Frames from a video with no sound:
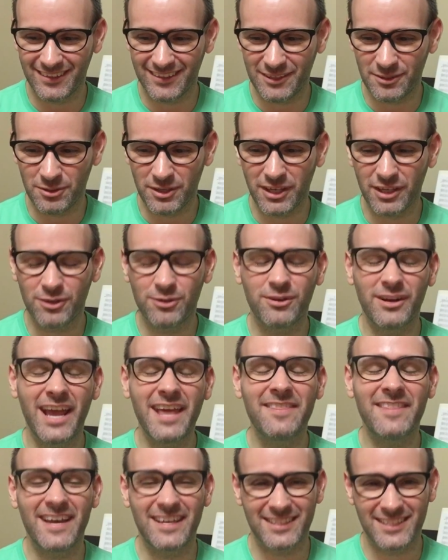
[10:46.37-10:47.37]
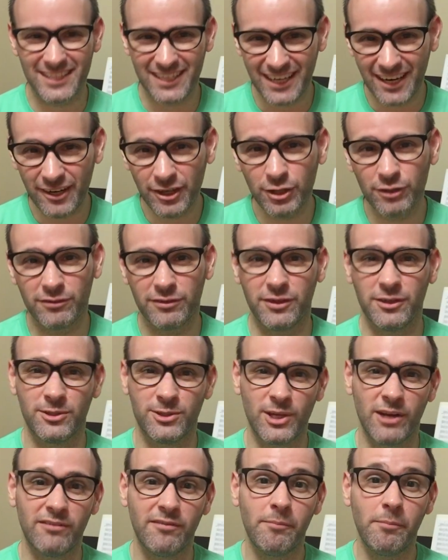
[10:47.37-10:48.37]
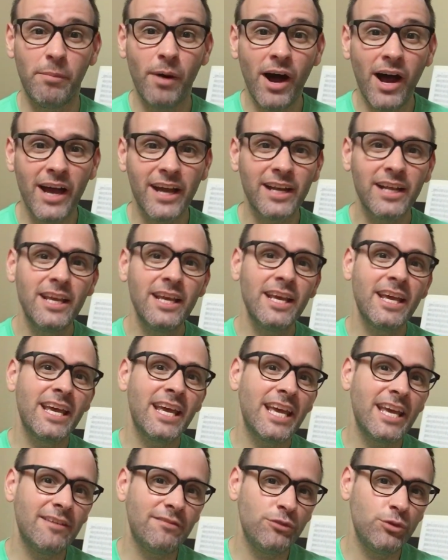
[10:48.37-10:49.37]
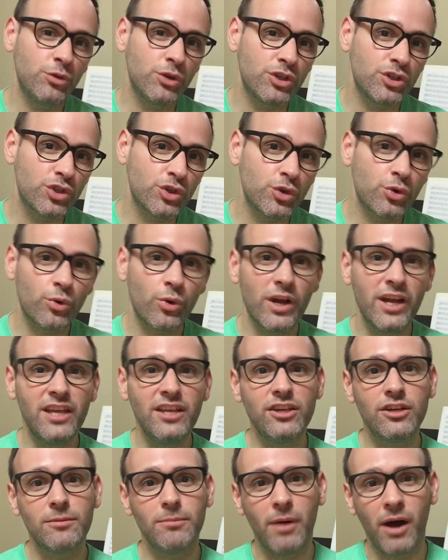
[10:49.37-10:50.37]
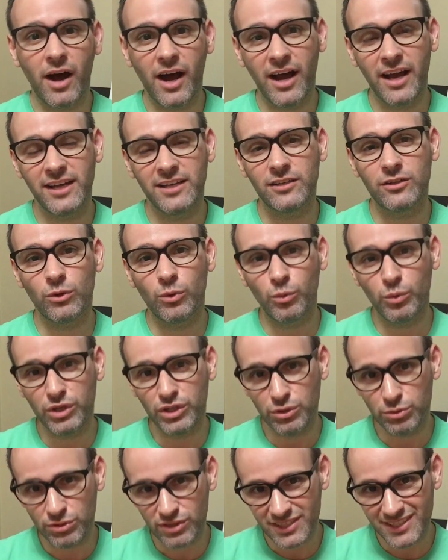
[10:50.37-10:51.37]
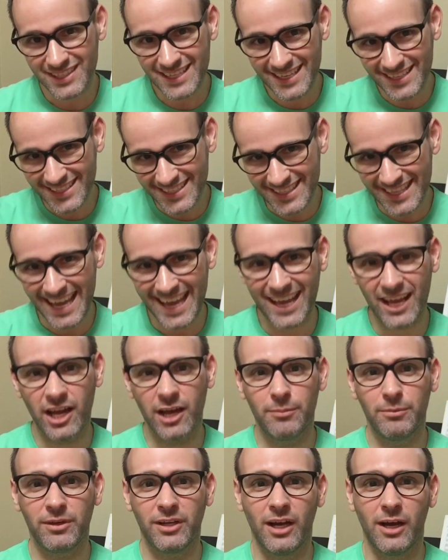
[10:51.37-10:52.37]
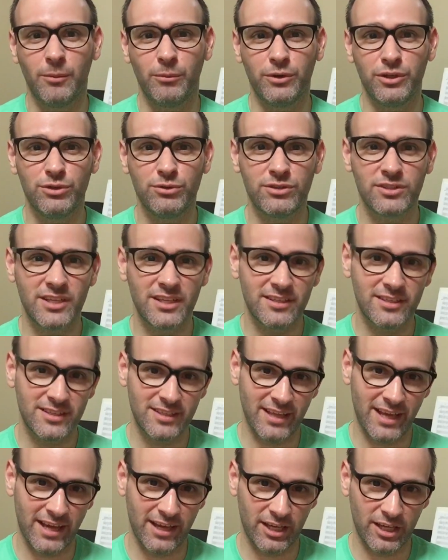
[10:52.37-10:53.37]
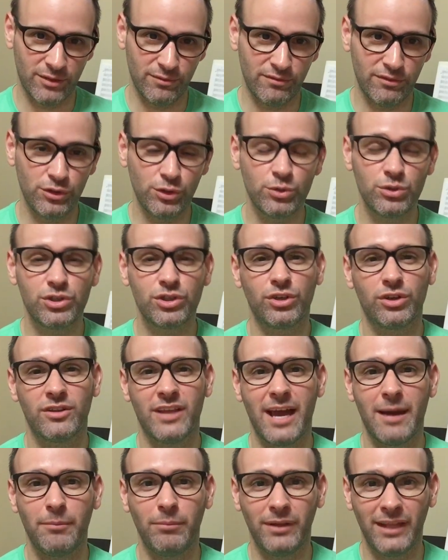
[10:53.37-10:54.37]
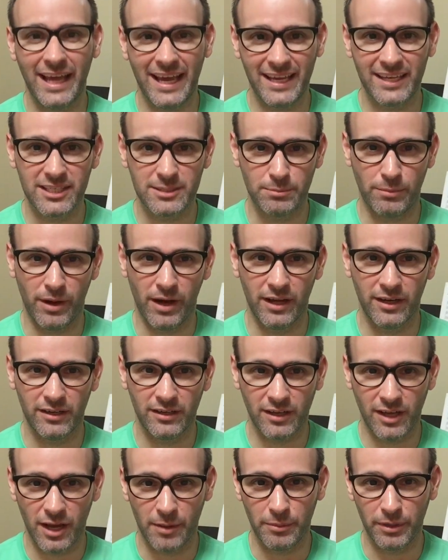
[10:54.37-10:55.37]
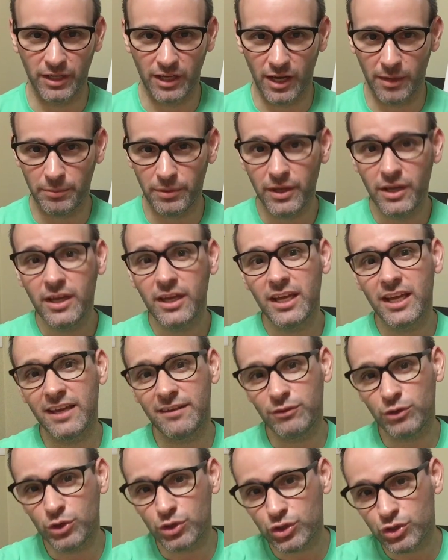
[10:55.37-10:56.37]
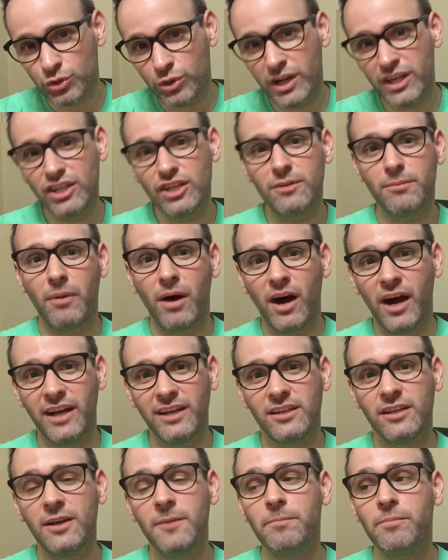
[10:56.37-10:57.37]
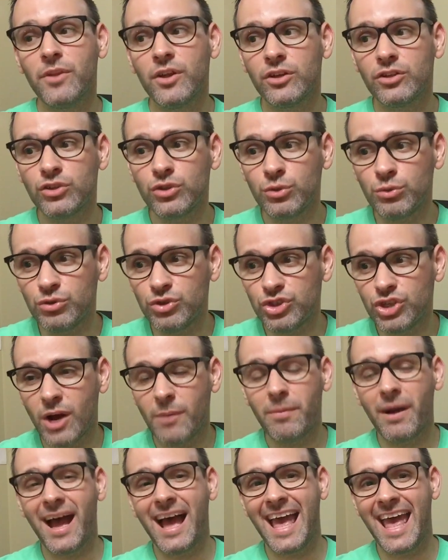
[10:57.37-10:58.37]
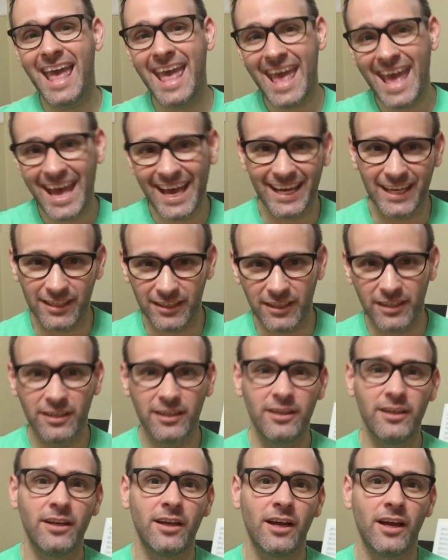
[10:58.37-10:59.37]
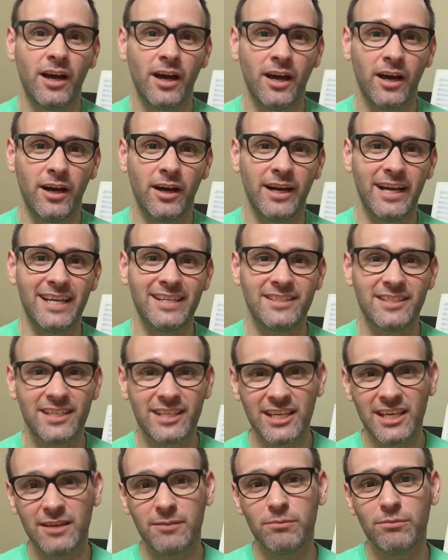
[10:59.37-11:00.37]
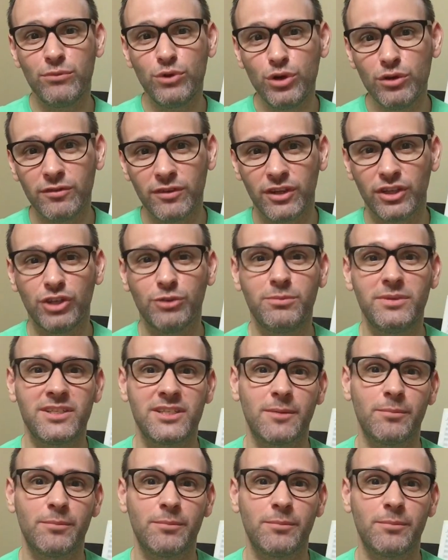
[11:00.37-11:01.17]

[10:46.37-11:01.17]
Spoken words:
you can create that scenario for yourself. But if you can train your mind when you sense that coming up, when you sense that confusion or that blank spot coming up, if you can train your mind to jump ahead and to keep moving, you'd be